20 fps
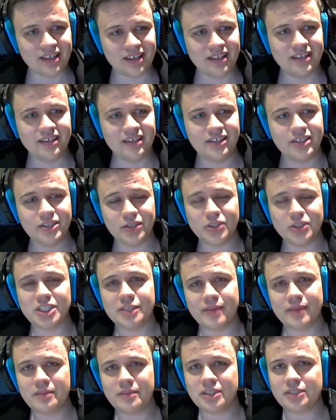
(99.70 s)
you used to
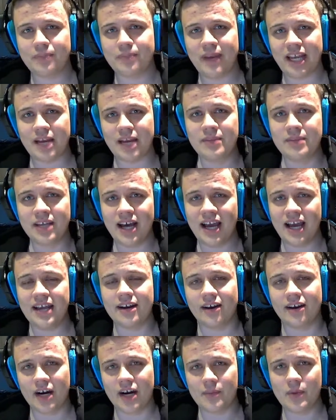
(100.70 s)
be able to pick up 9
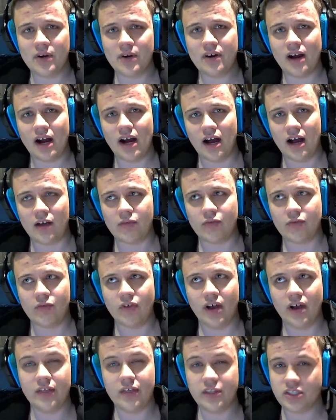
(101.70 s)
armor off
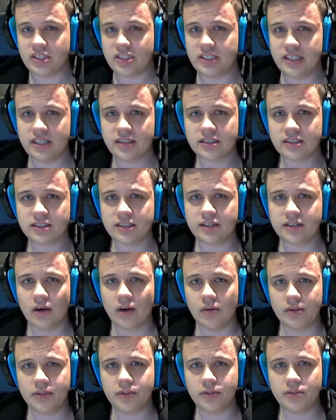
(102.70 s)
the seals in the
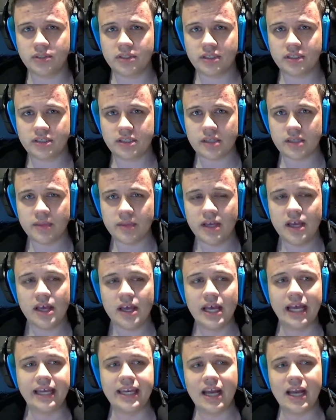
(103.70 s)
old rune system.
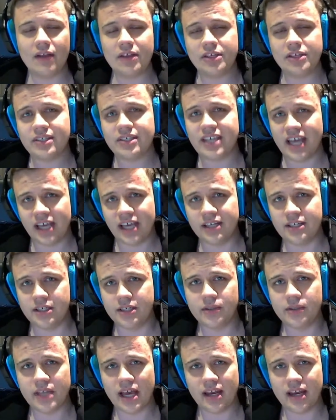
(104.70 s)
Now that you can't
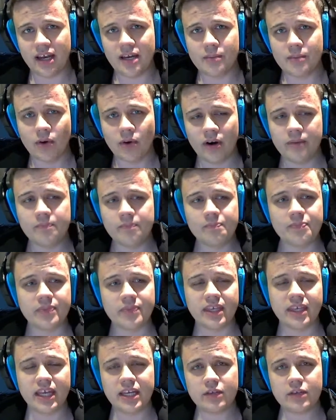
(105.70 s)
do that anymore,
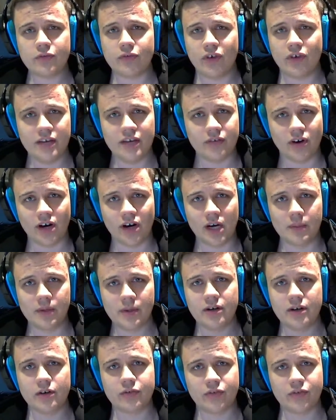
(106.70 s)
getting 5 armor
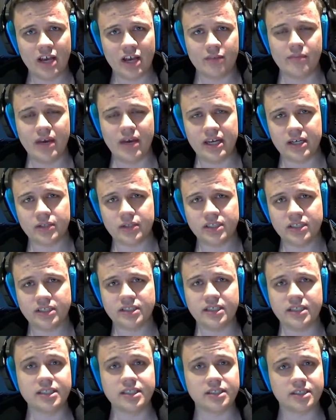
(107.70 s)
or 5 magic resist
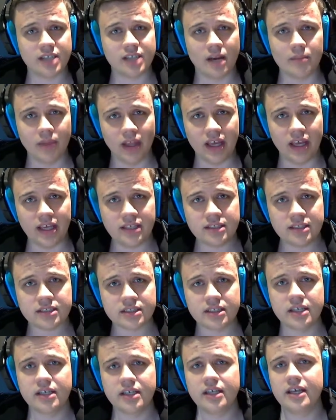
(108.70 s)
in some lanes
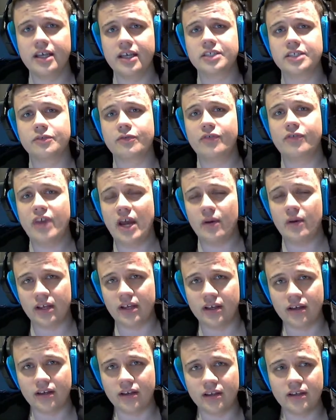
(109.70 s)
is very
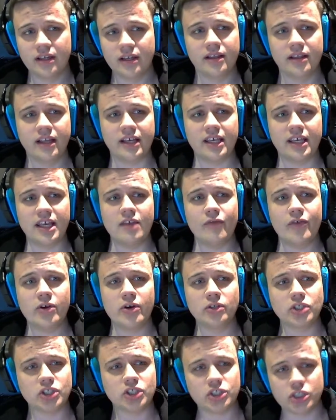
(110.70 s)
good. Like, if you're
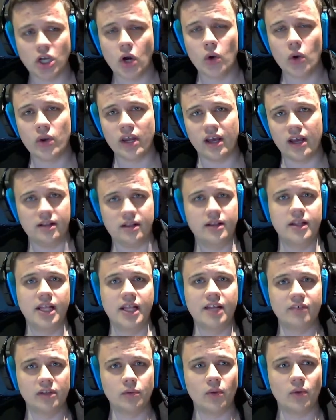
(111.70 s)
Sona
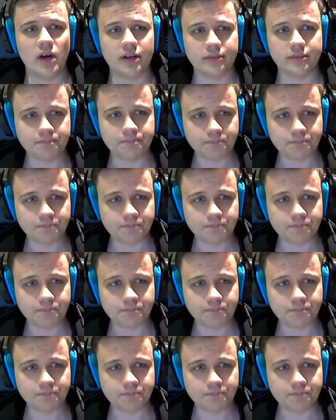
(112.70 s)
level 1,